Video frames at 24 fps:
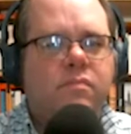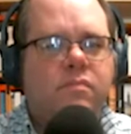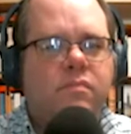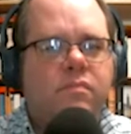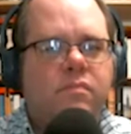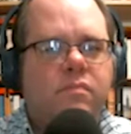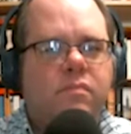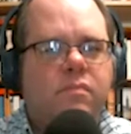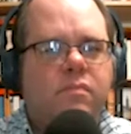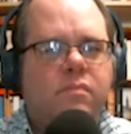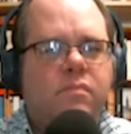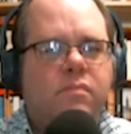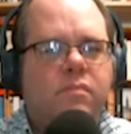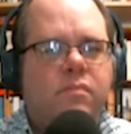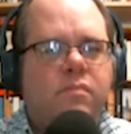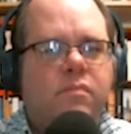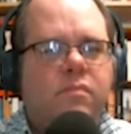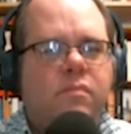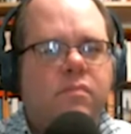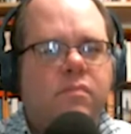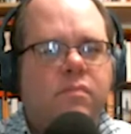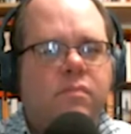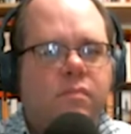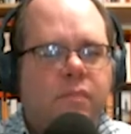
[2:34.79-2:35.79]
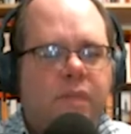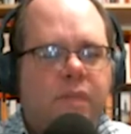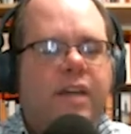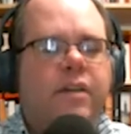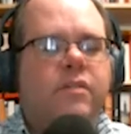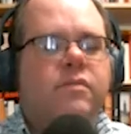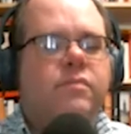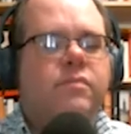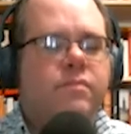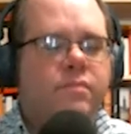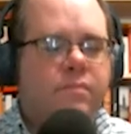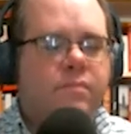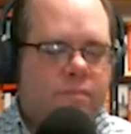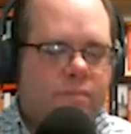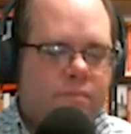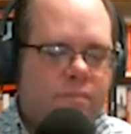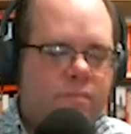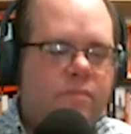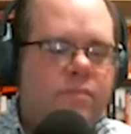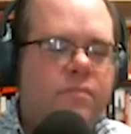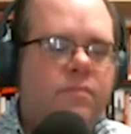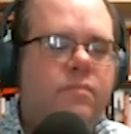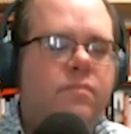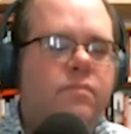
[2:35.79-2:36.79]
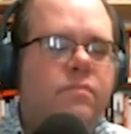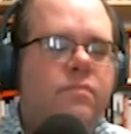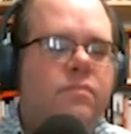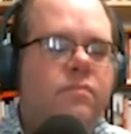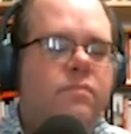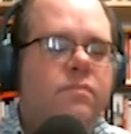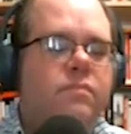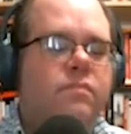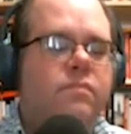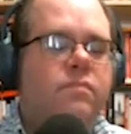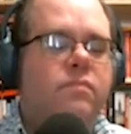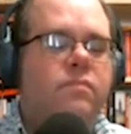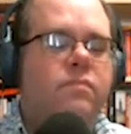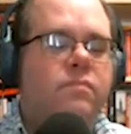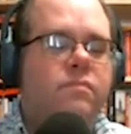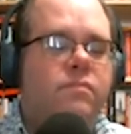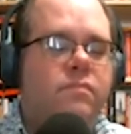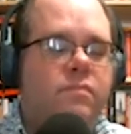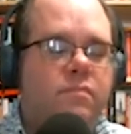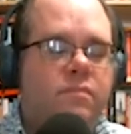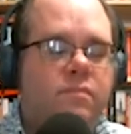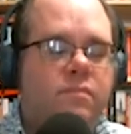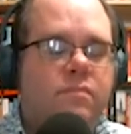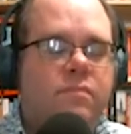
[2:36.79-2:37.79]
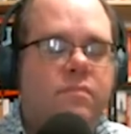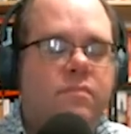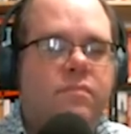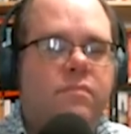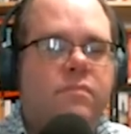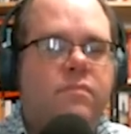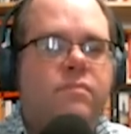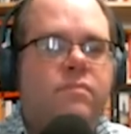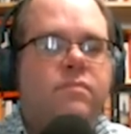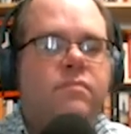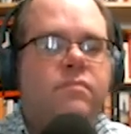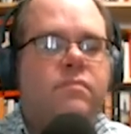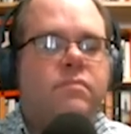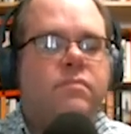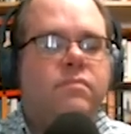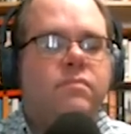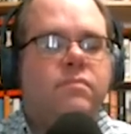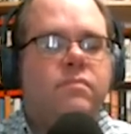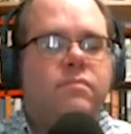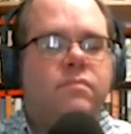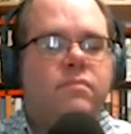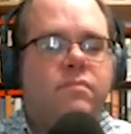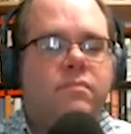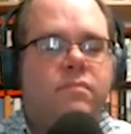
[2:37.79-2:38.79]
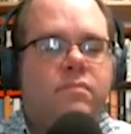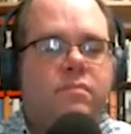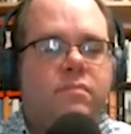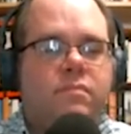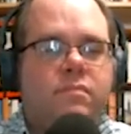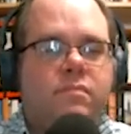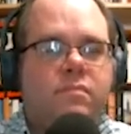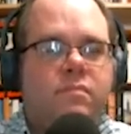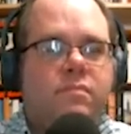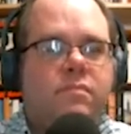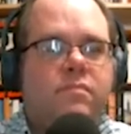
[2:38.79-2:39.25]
The person shown says nothing.